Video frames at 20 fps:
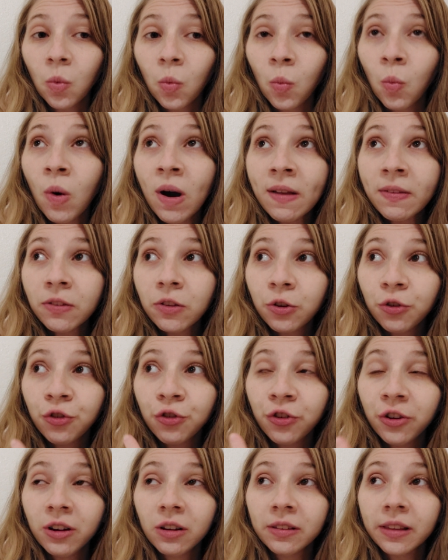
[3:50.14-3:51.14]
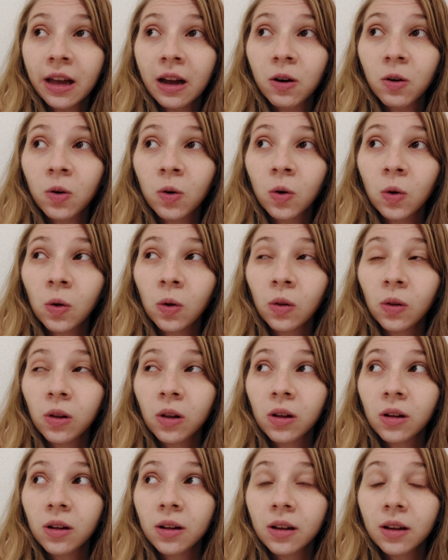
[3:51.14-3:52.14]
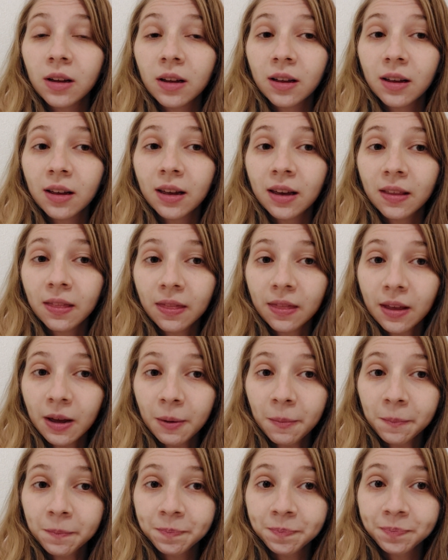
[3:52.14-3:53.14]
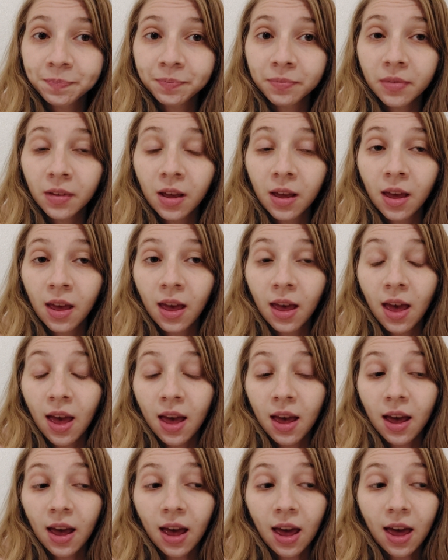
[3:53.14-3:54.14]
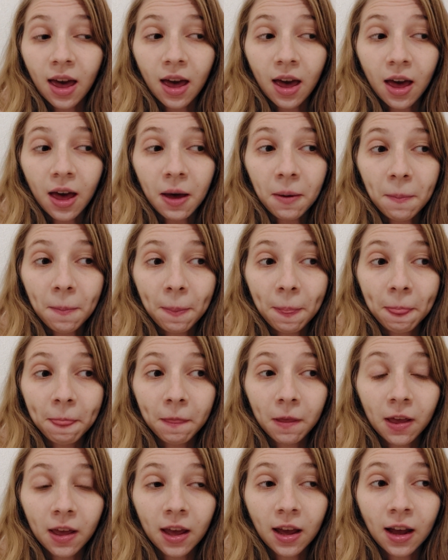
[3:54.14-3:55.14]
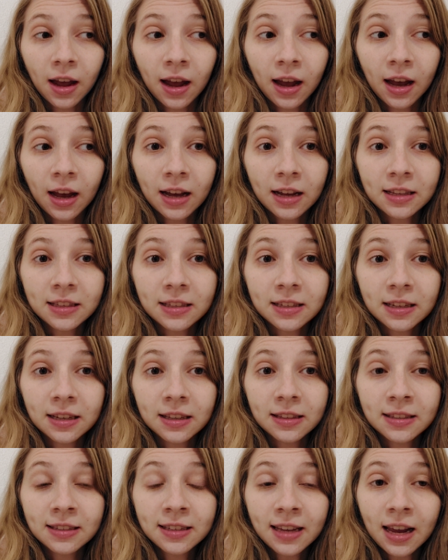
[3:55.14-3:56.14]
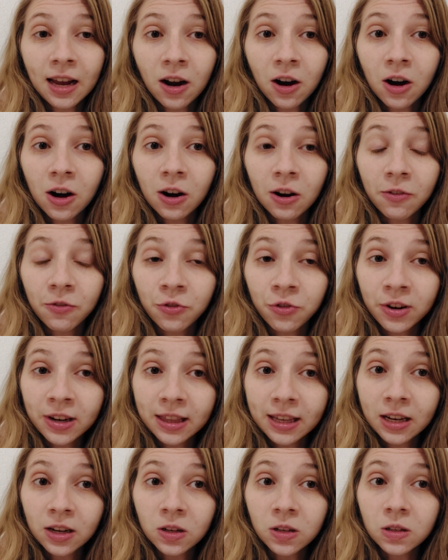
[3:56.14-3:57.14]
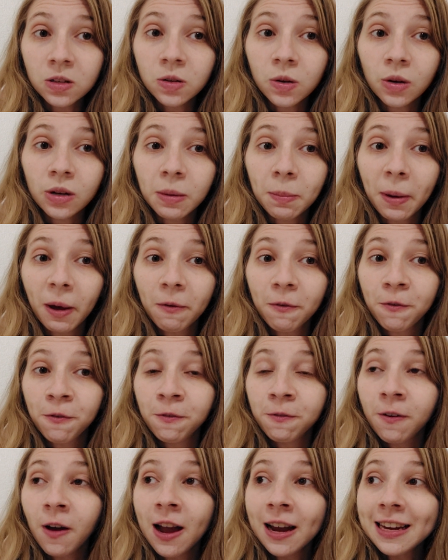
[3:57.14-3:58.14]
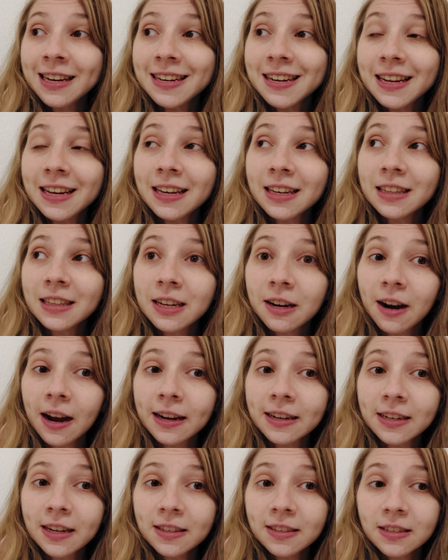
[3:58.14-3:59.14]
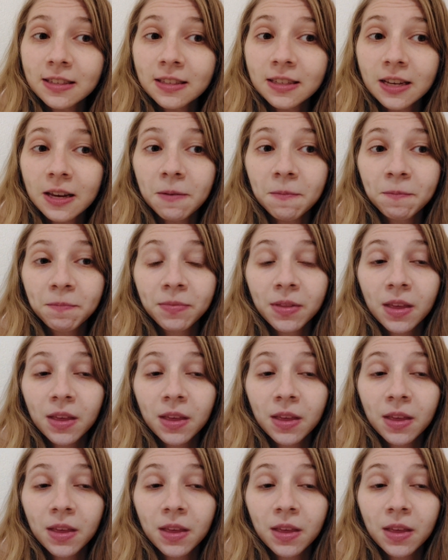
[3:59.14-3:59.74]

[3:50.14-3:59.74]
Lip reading: want to fill that hole in them, and they are really concerned about finding their identity.